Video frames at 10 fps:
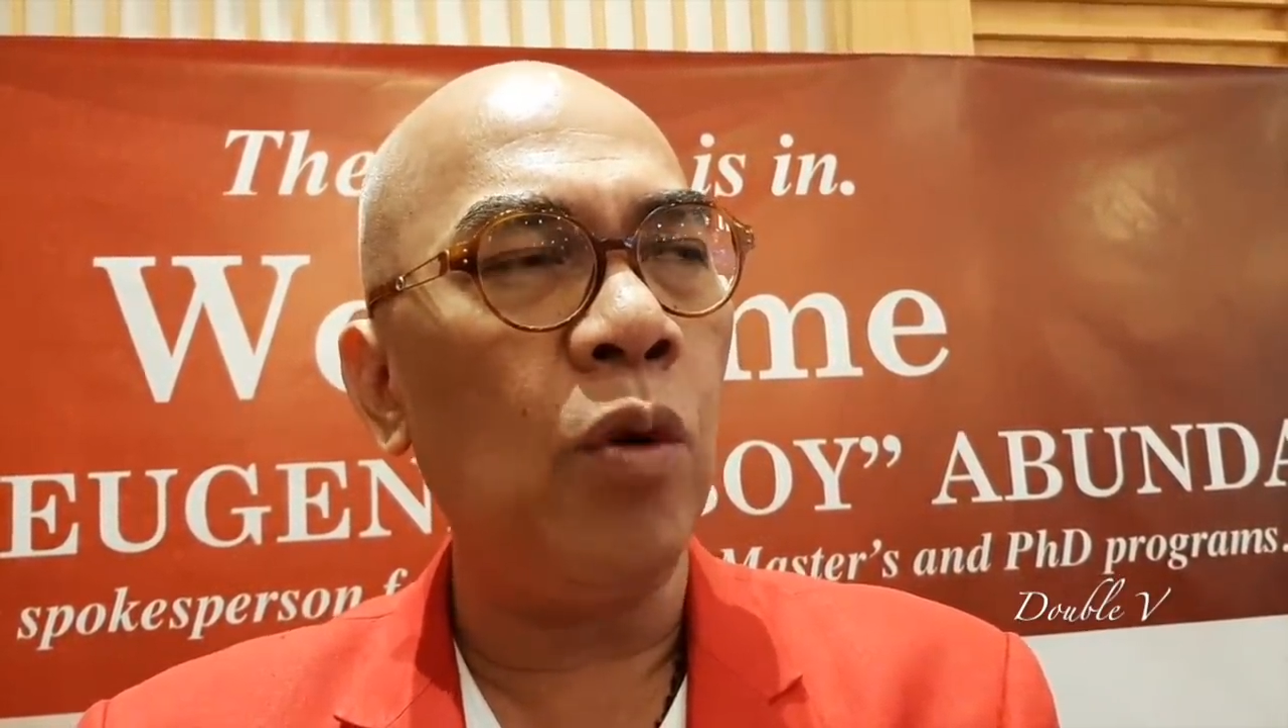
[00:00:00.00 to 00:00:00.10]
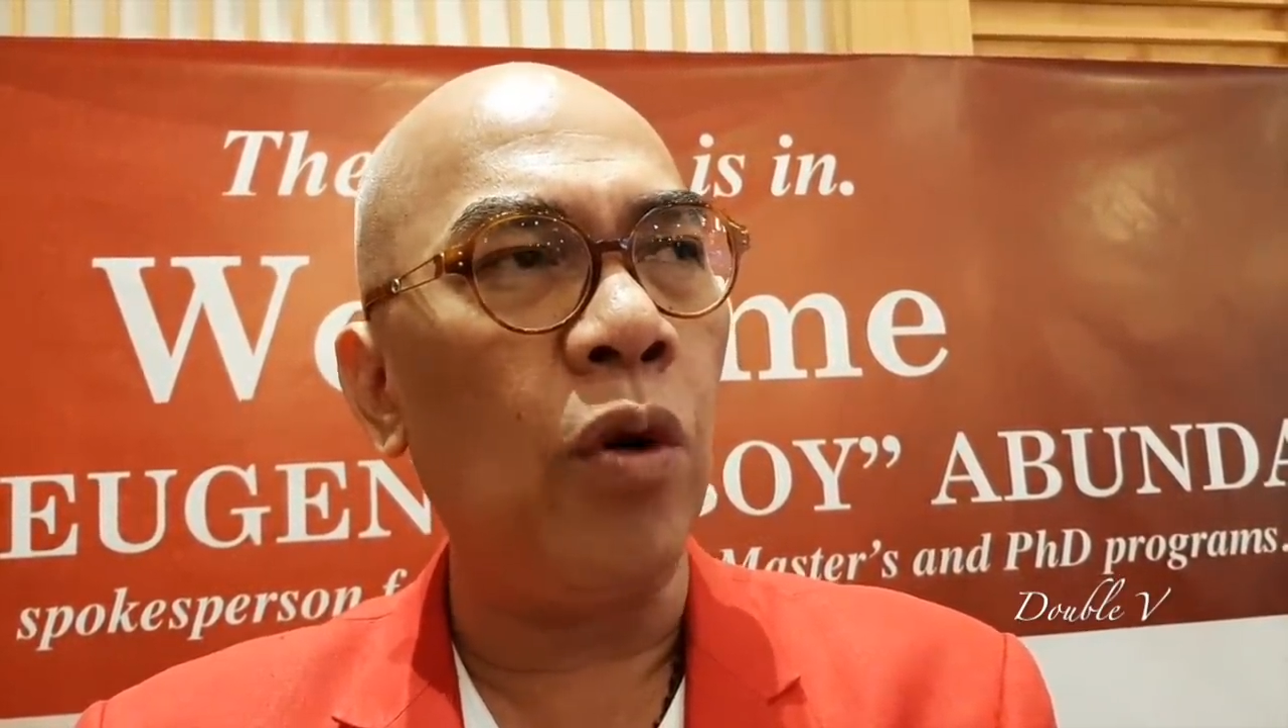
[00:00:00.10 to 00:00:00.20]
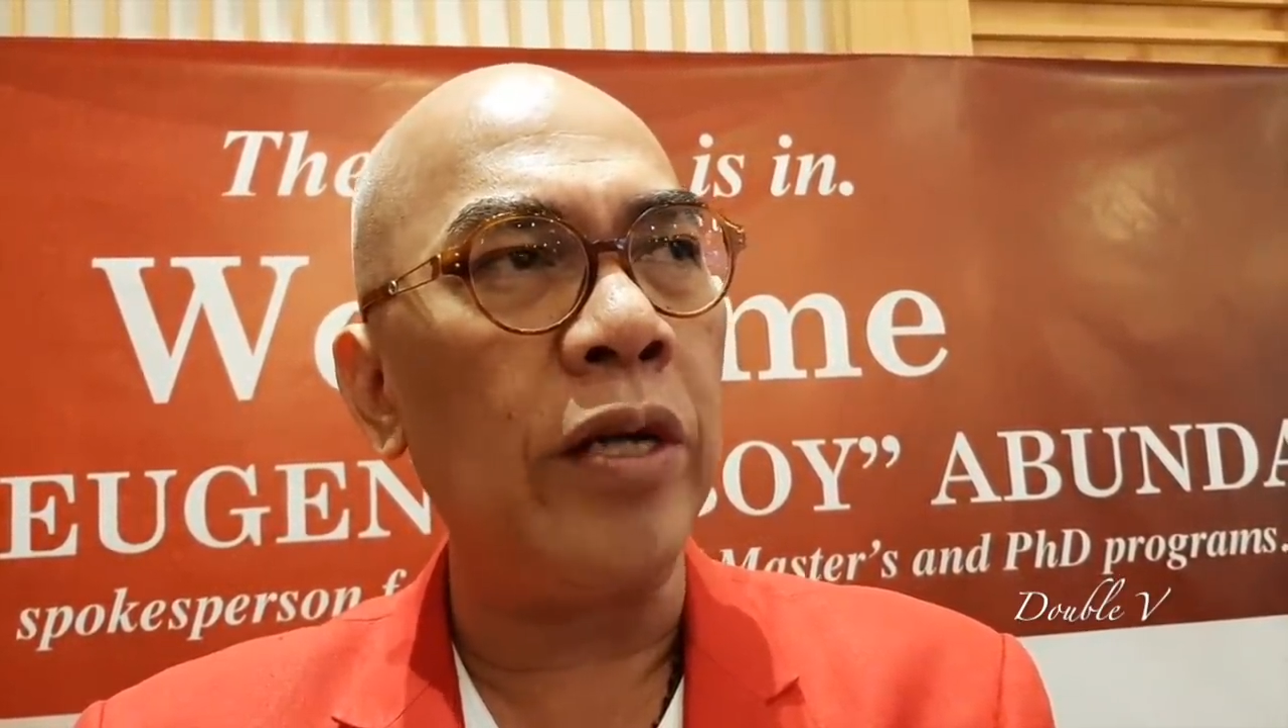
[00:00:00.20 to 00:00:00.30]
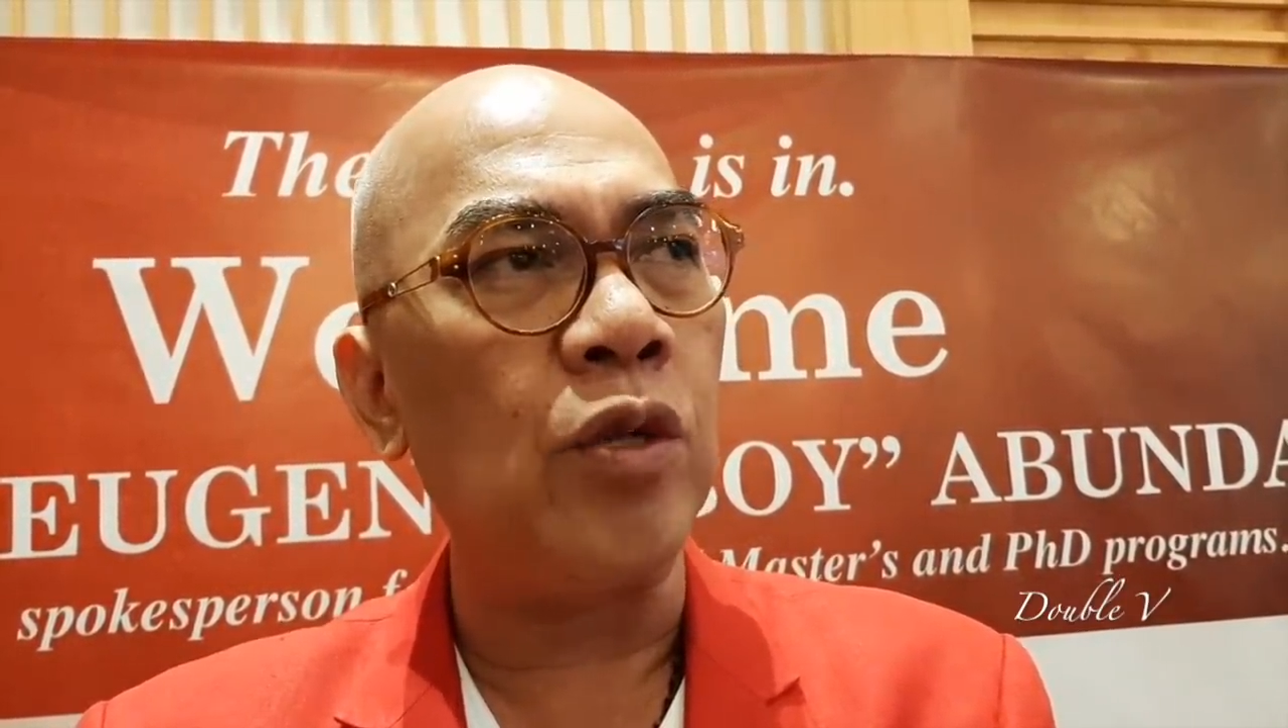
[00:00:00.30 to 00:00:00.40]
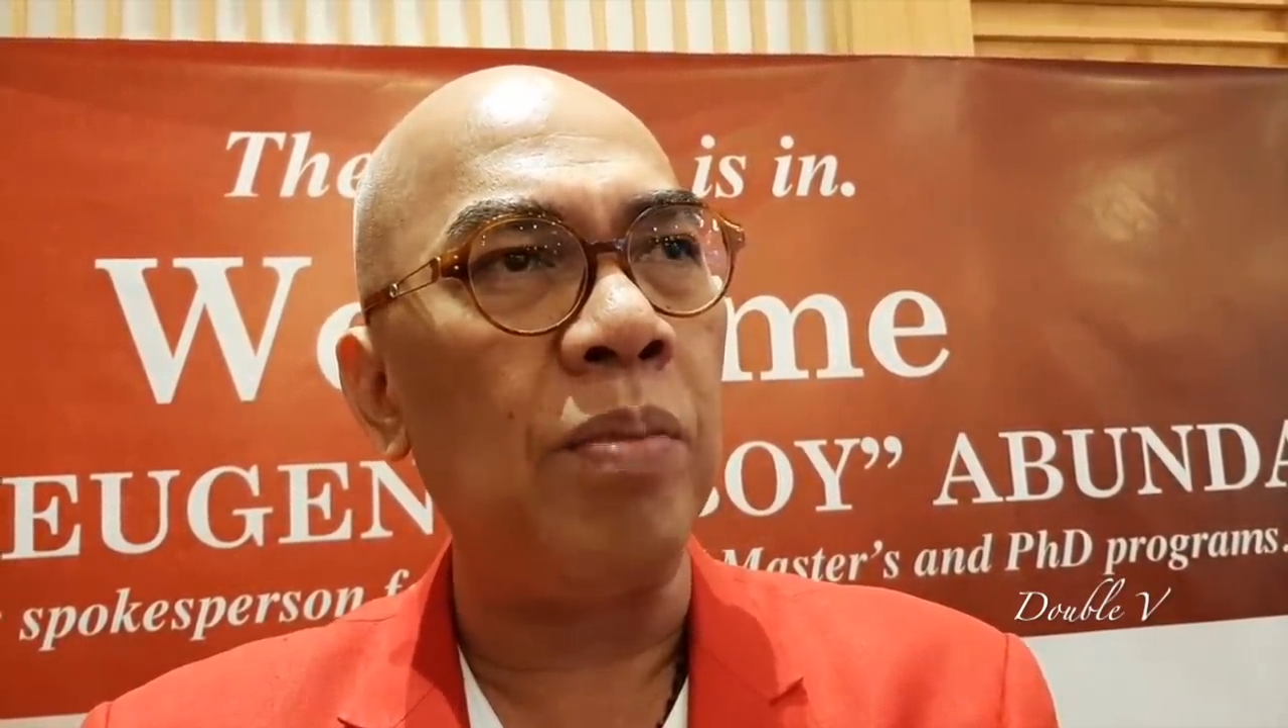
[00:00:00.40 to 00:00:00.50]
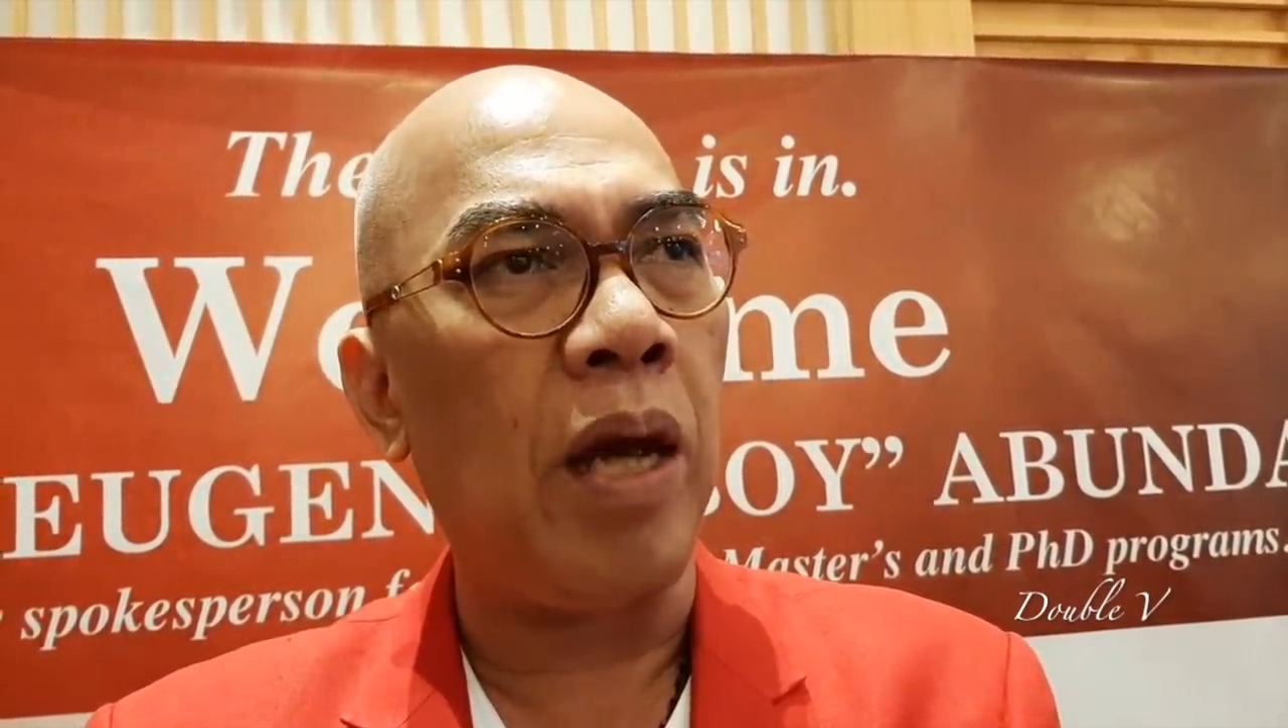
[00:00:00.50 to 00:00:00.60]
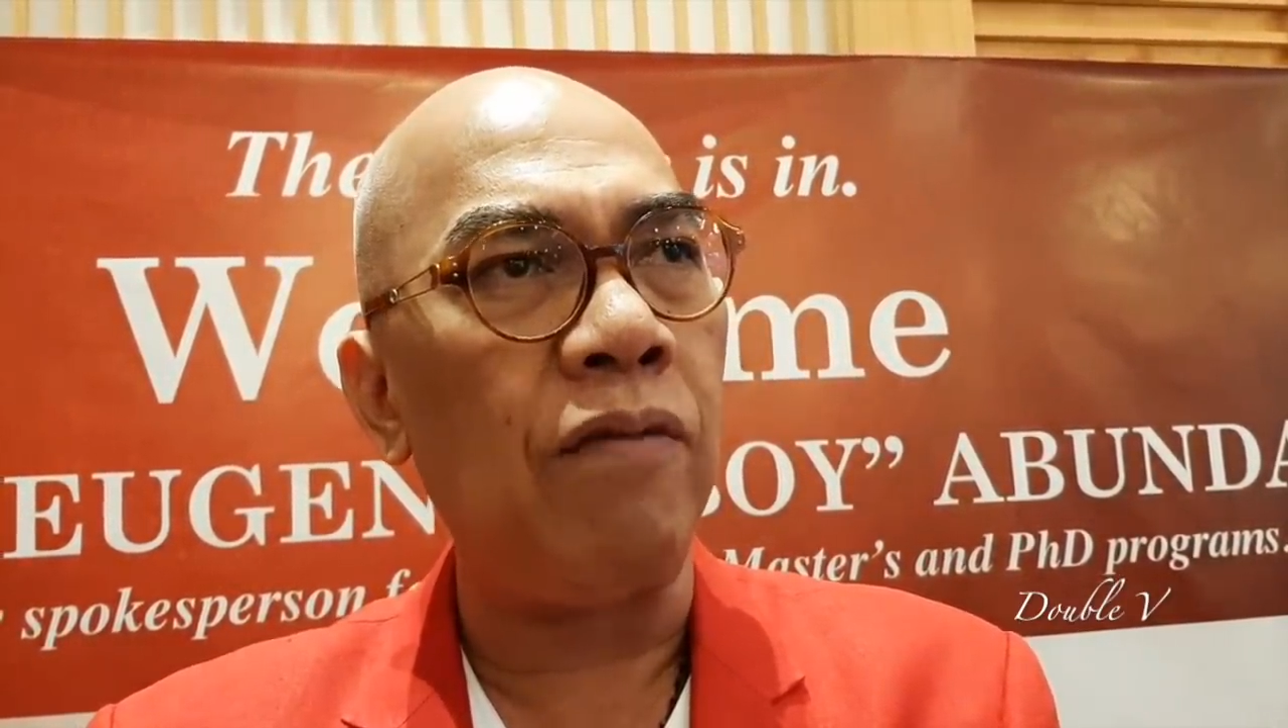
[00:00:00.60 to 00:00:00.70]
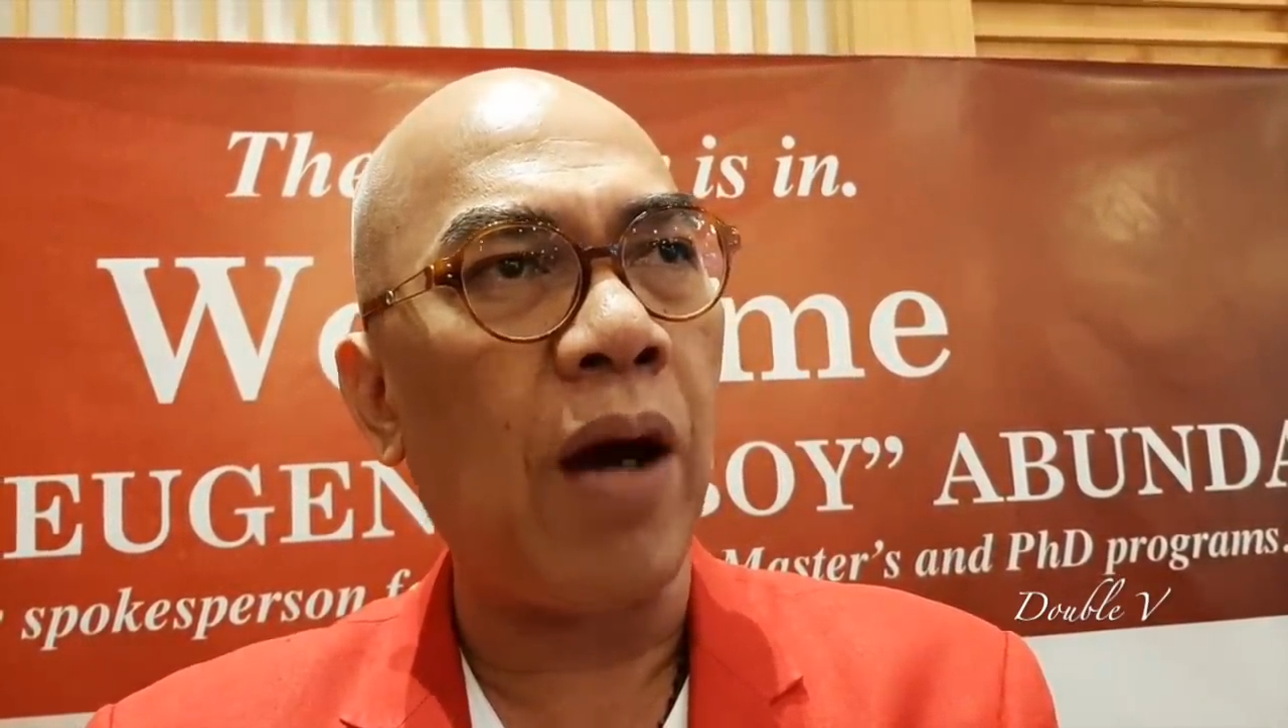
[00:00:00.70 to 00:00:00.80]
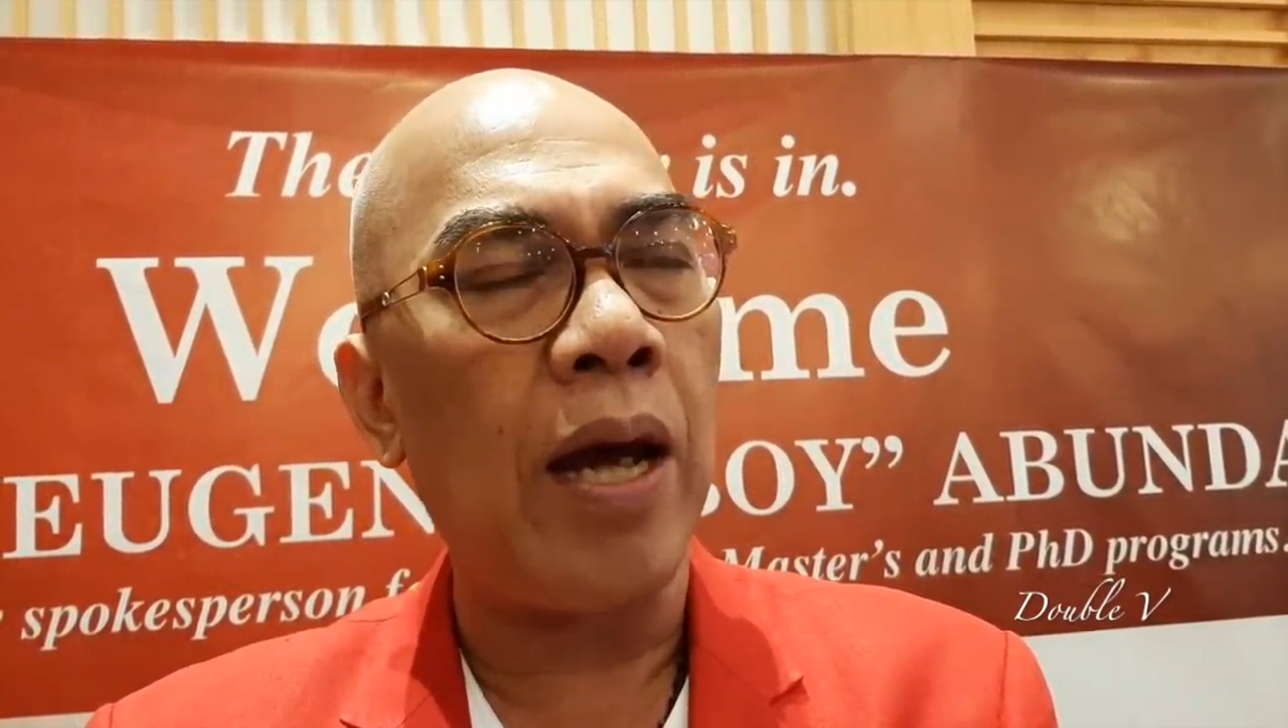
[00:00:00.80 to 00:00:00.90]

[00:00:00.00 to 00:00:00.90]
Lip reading: going to behave.